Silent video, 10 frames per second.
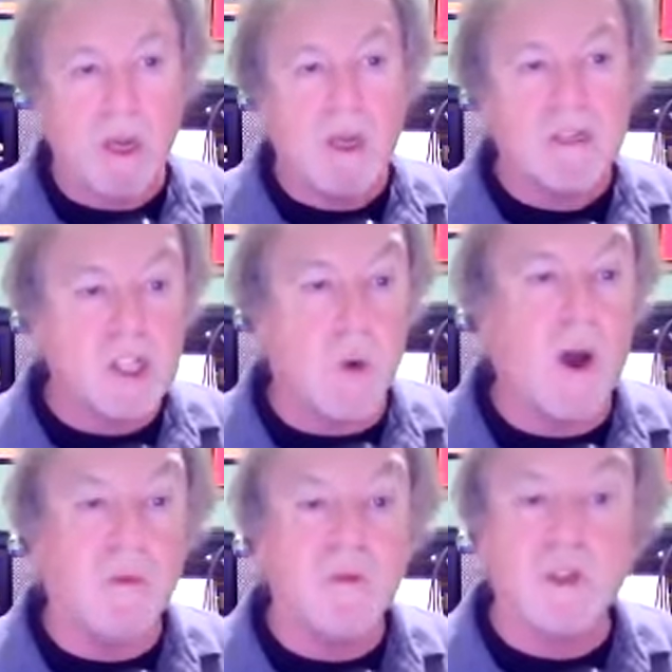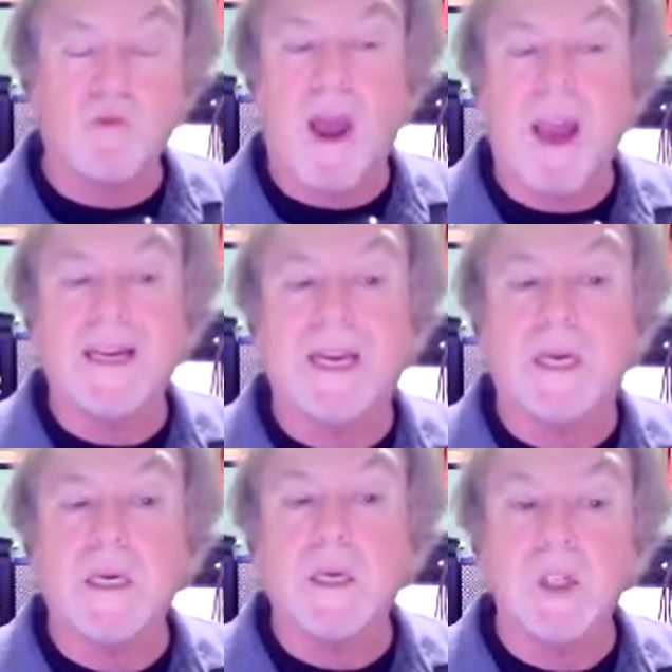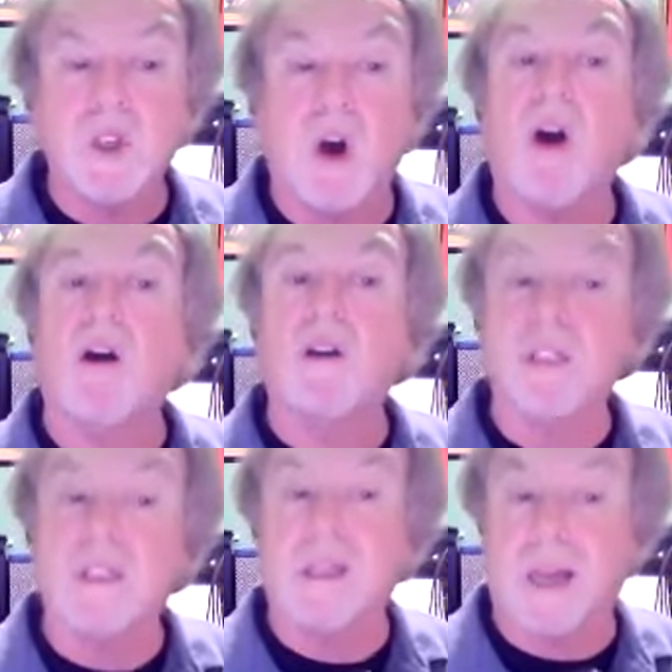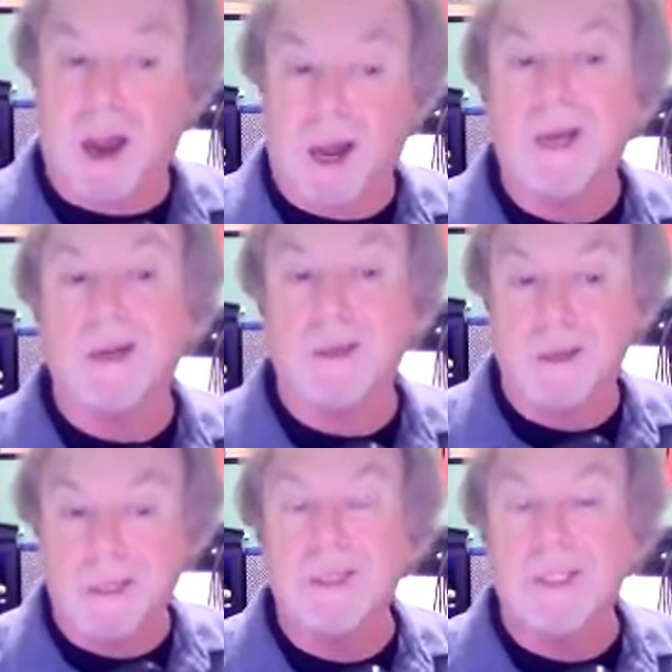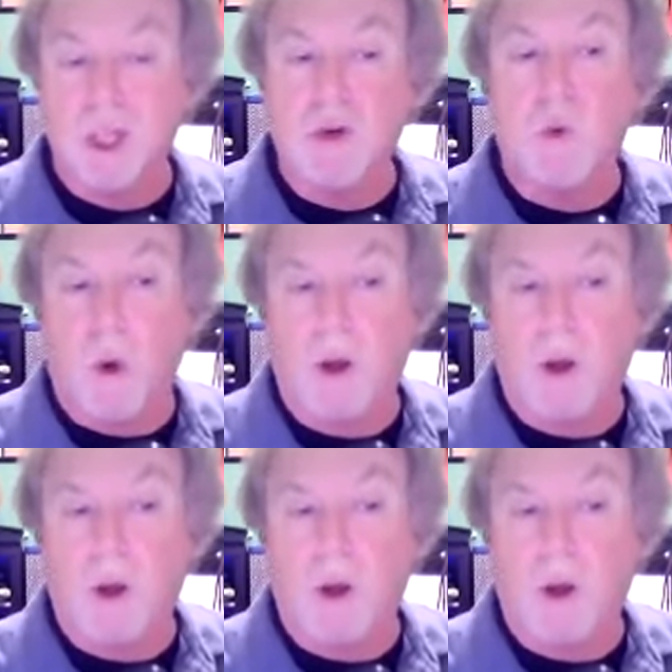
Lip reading: so I was writing songs that I could do while